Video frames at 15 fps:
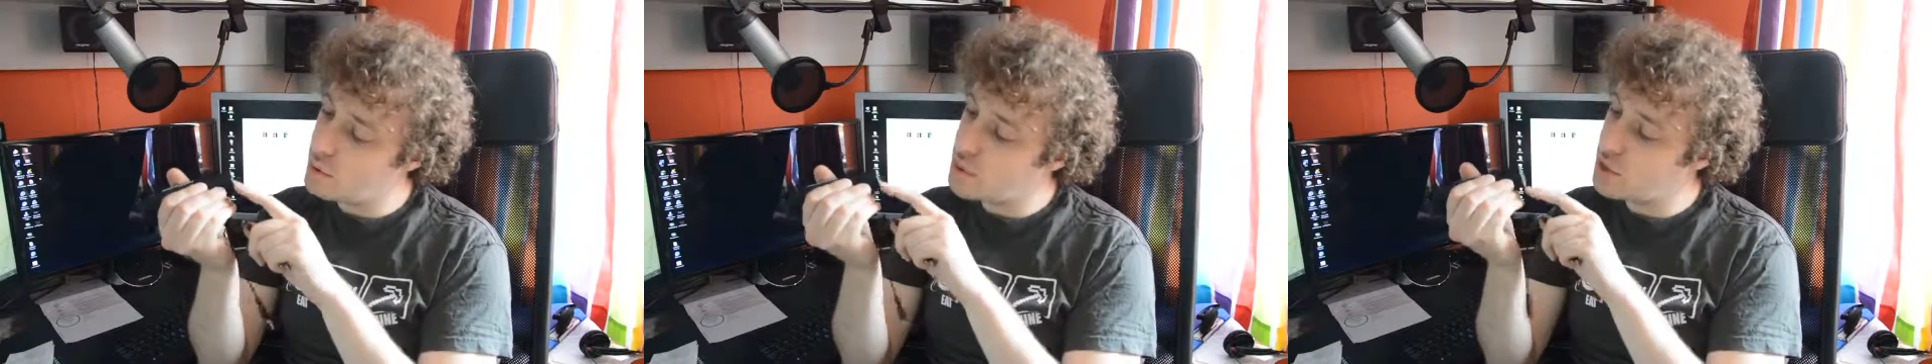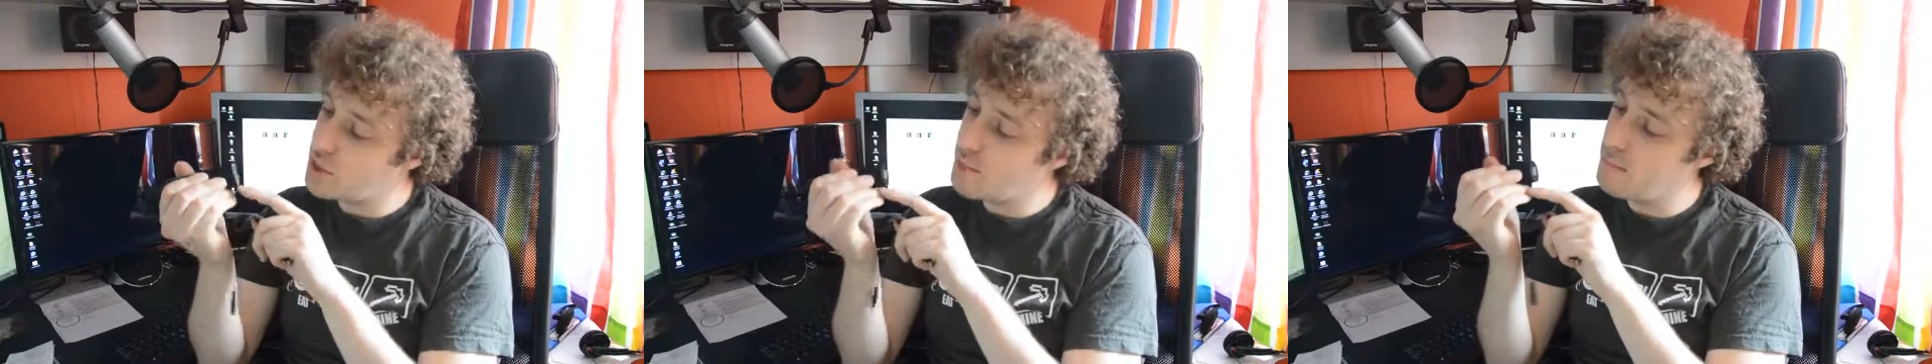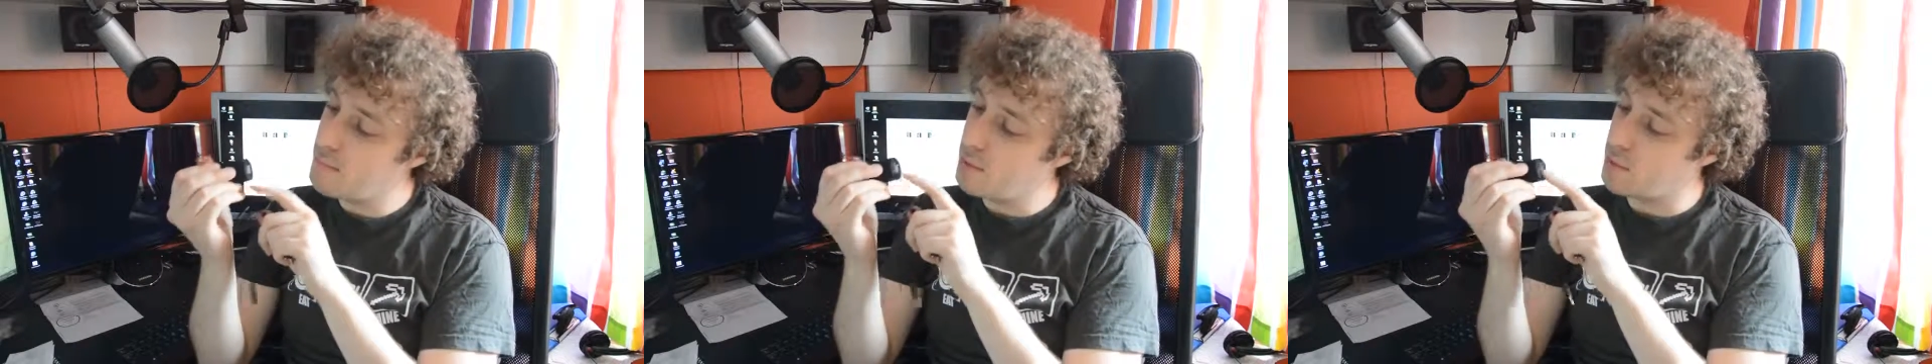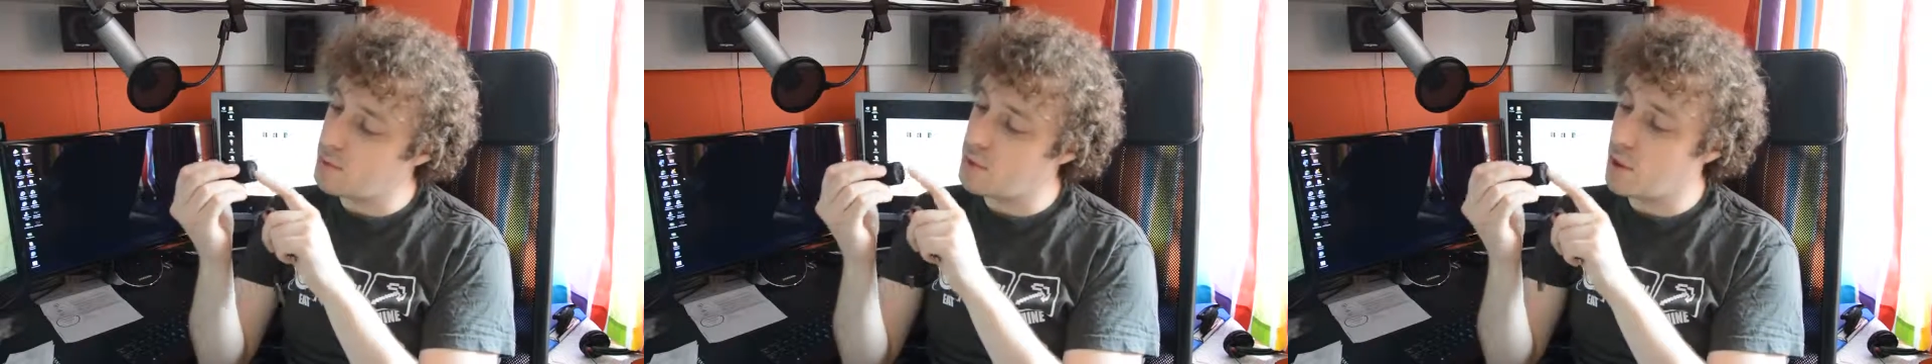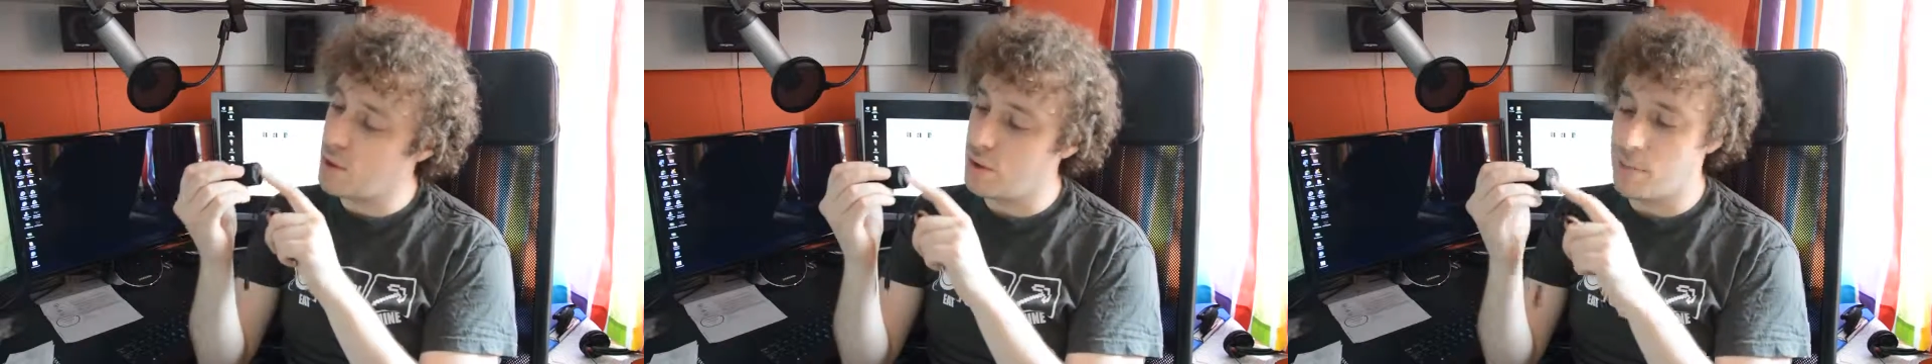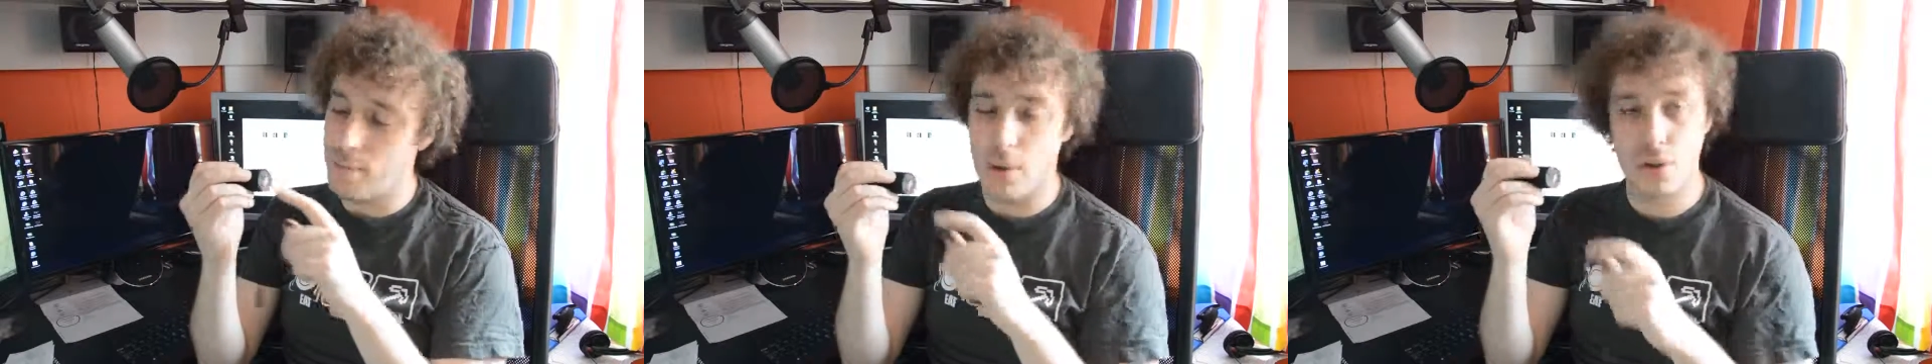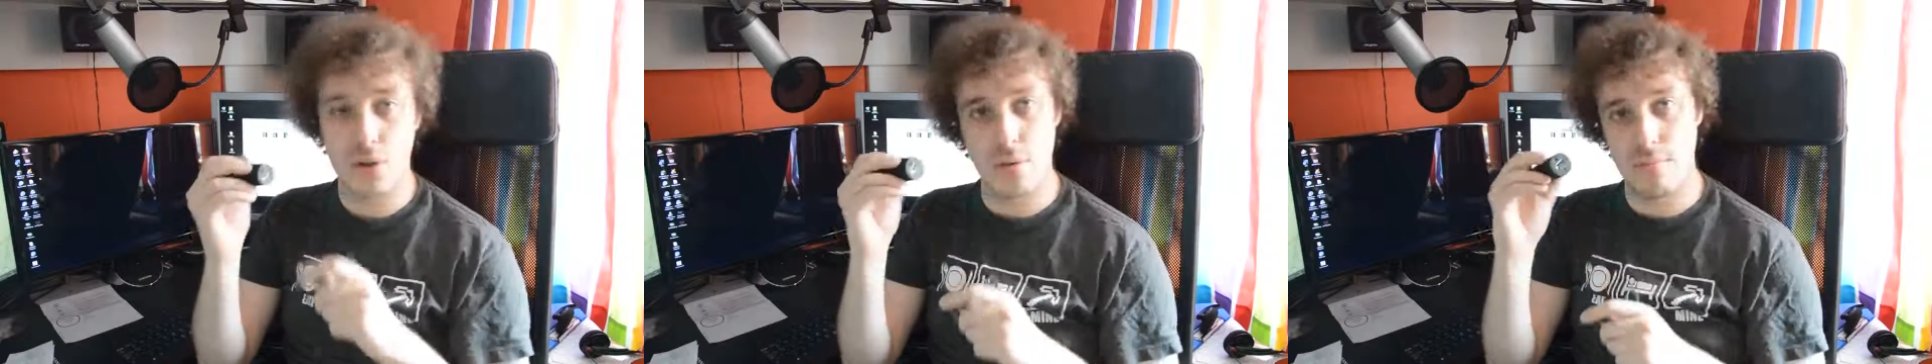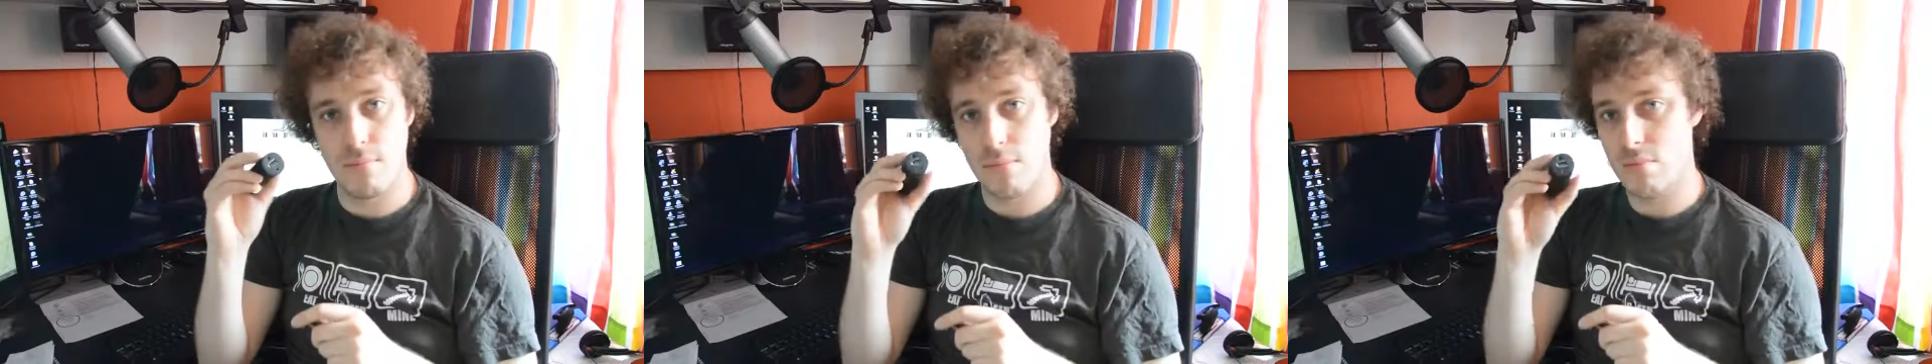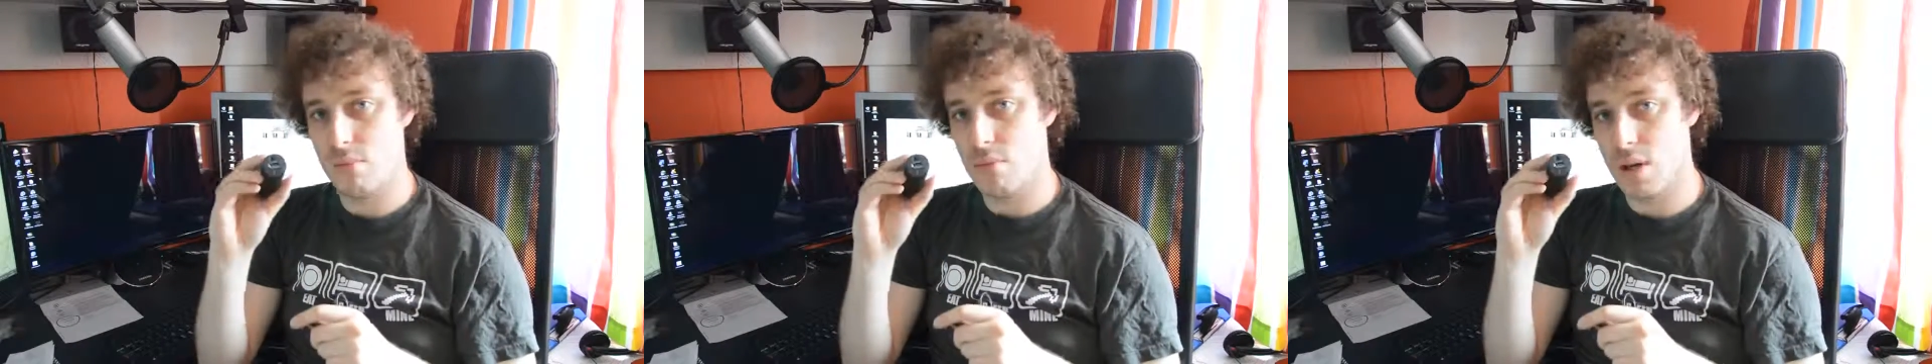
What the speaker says: symbols on the bottom